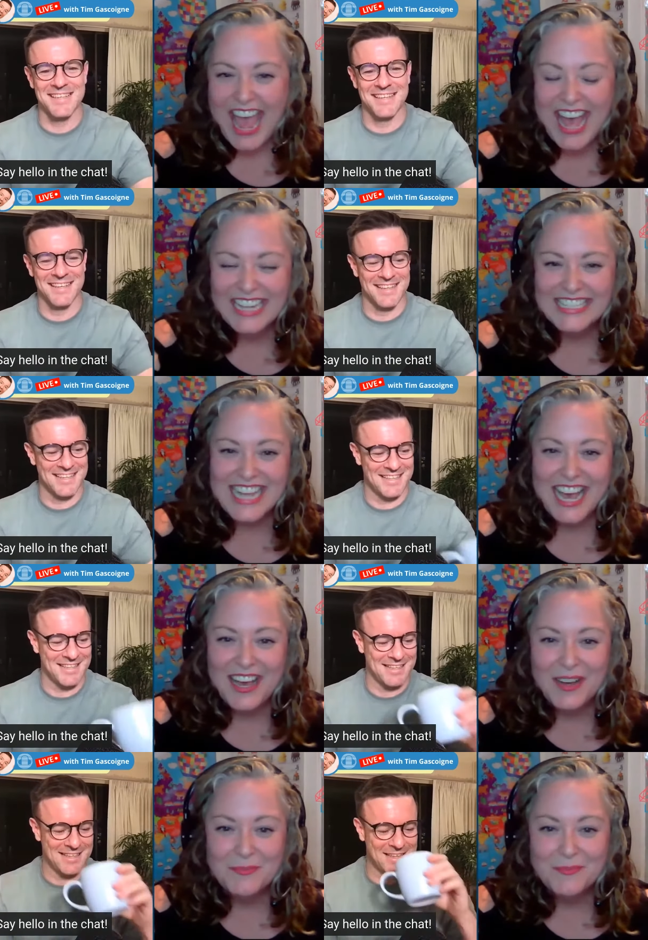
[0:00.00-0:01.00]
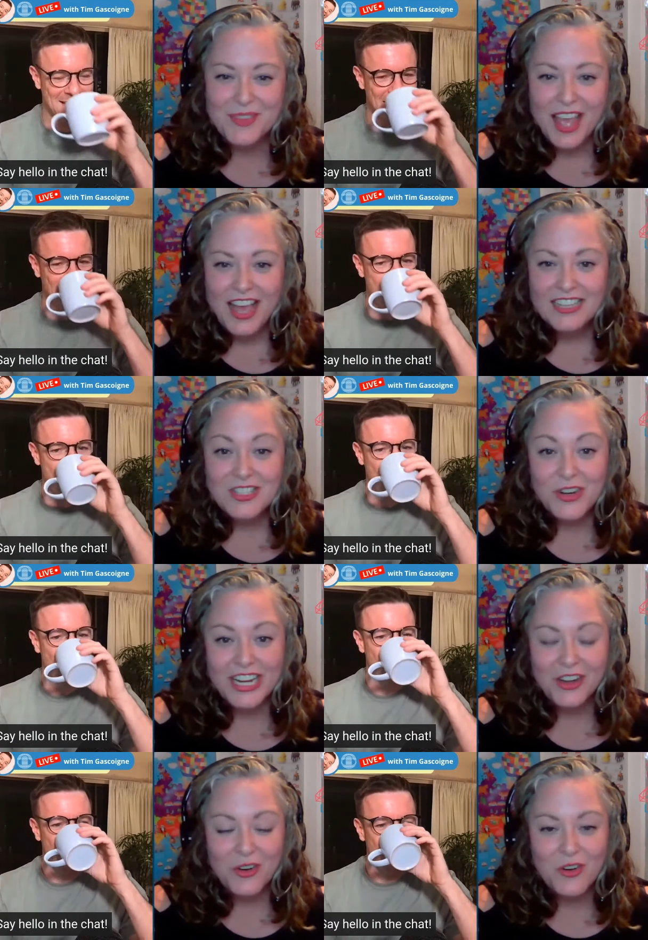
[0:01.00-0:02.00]
Speaker 1: and um, so I
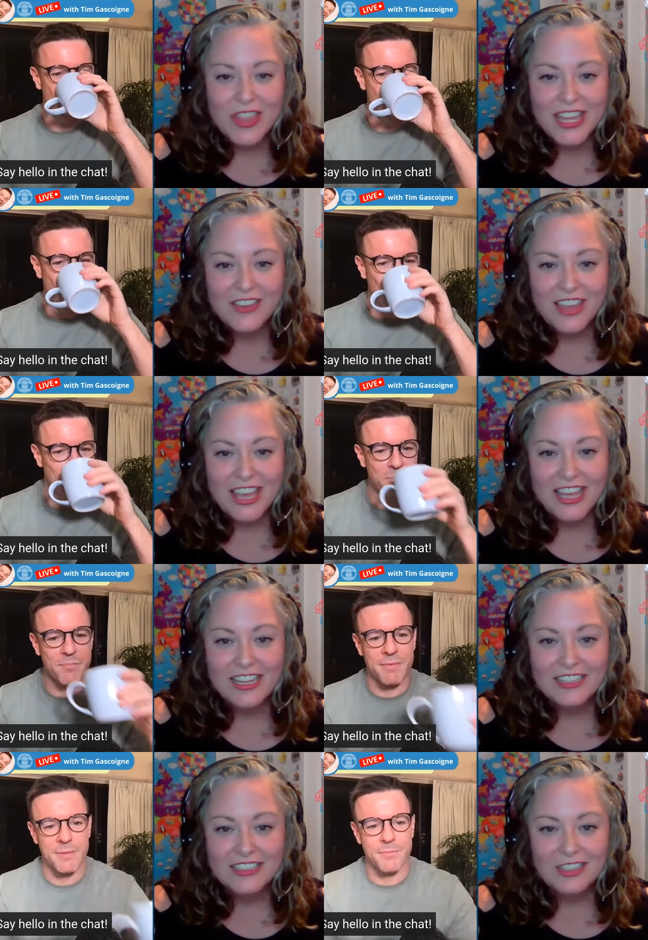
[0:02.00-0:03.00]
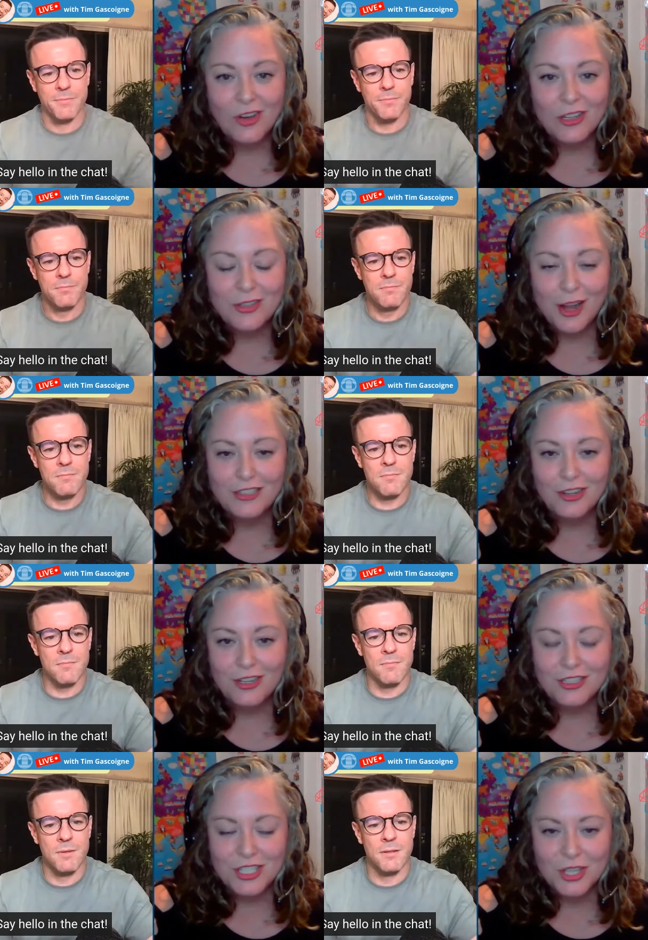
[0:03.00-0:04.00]
know that you can contract
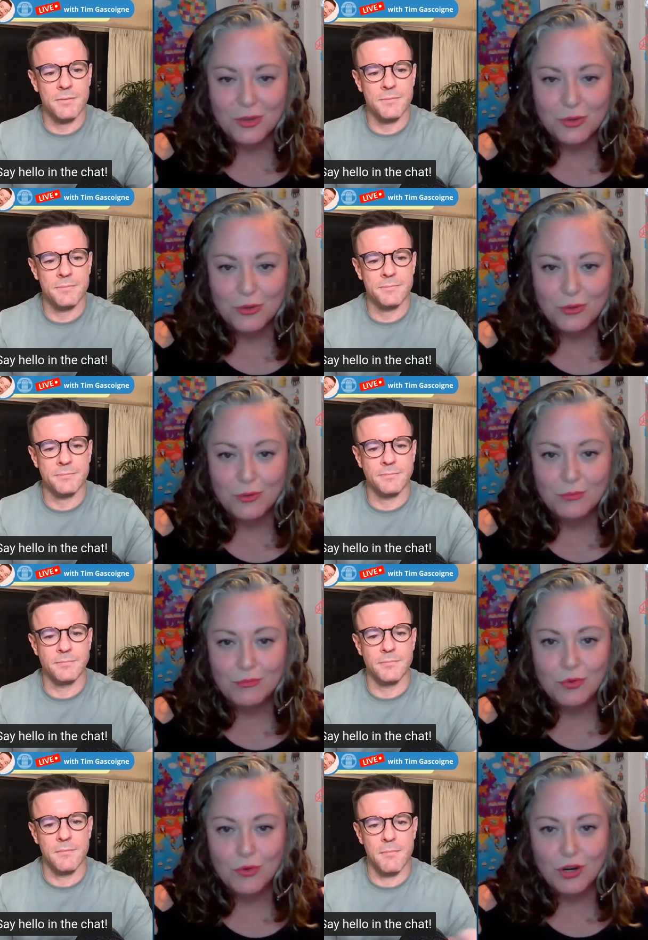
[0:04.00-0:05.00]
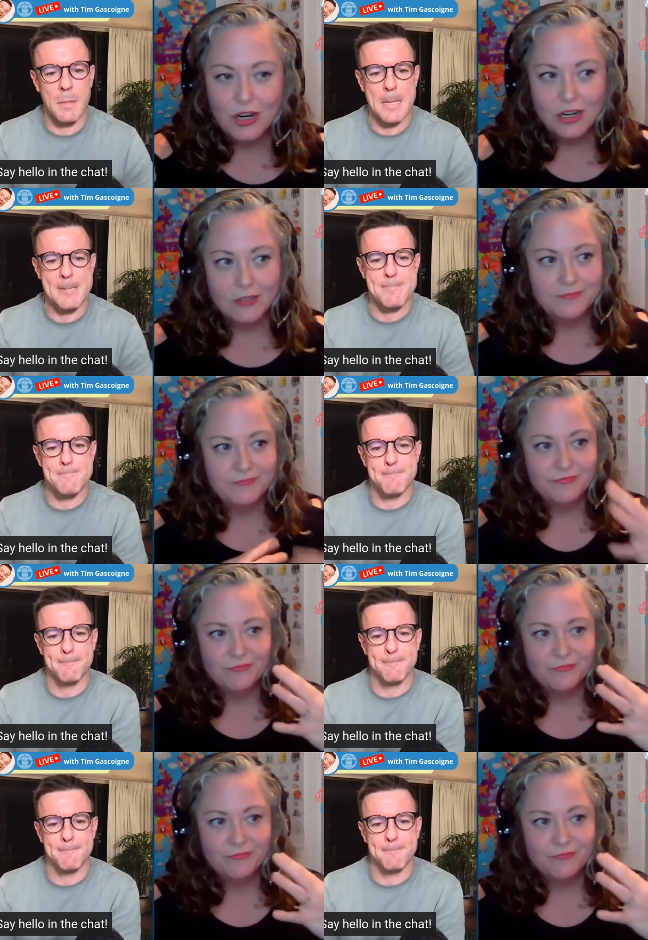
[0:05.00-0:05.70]
on to more,